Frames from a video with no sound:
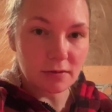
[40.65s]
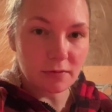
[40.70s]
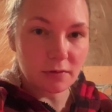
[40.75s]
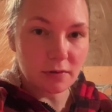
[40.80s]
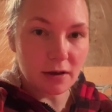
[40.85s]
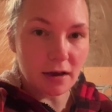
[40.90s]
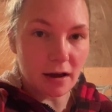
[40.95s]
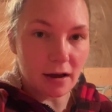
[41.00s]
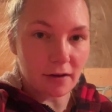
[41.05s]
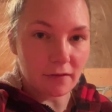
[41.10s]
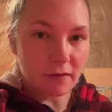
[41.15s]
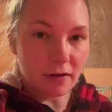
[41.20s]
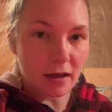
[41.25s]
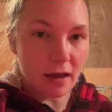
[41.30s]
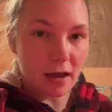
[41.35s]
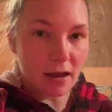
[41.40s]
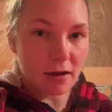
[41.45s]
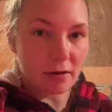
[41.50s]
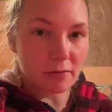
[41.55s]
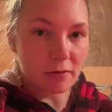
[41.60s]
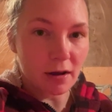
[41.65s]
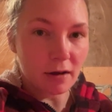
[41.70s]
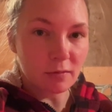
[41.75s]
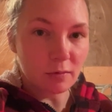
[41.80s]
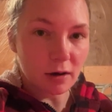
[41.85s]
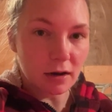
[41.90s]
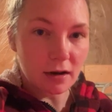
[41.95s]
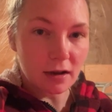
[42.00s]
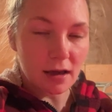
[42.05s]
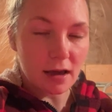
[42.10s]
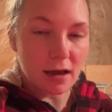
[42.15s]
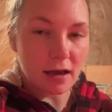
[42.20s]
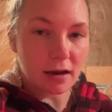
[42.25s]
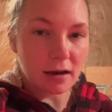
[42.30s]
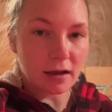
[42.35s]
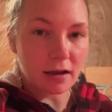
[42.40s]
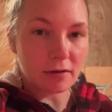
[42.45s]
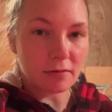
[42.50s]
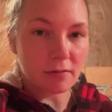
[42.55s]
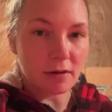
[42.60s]
We have a red one and
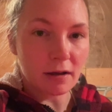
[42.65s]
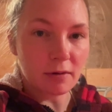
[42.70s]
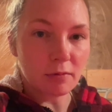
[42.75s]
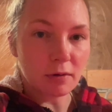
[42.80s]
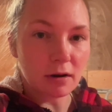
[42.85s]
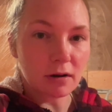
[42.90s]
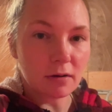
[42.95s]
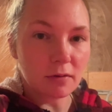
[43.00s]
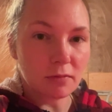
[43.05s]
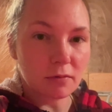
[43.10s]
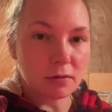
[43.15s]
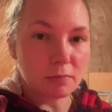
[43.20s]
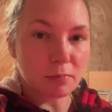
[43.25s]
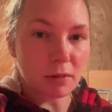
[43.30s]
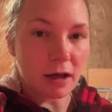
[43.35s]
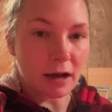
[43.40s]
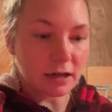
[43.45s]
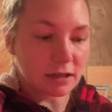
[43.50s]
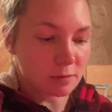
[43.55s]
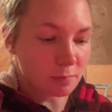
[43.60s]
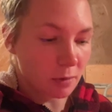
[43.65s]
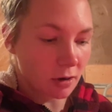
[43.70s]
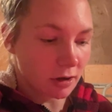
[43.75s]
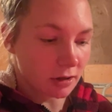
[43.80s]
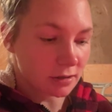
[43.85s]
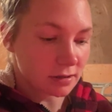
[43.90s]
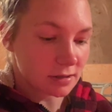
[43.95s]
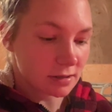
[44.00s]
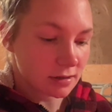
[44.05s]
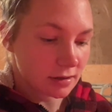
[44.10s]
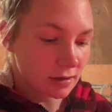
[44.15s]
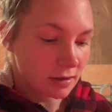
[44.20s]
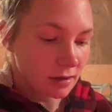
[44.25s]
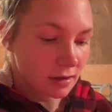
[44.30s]
a red one with black spots.